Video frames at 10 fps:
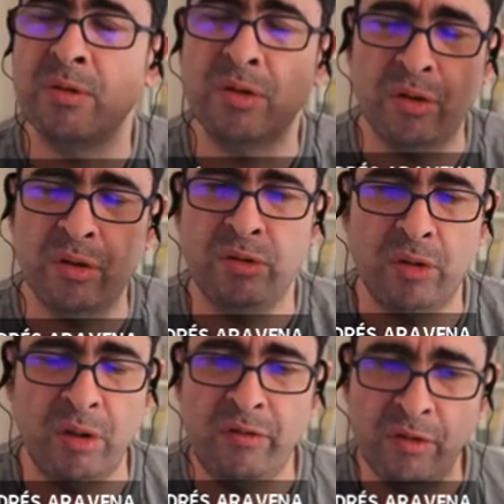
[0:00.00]

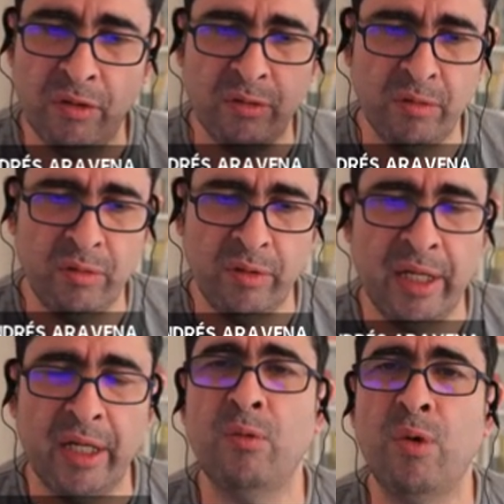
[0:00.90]
So if you get a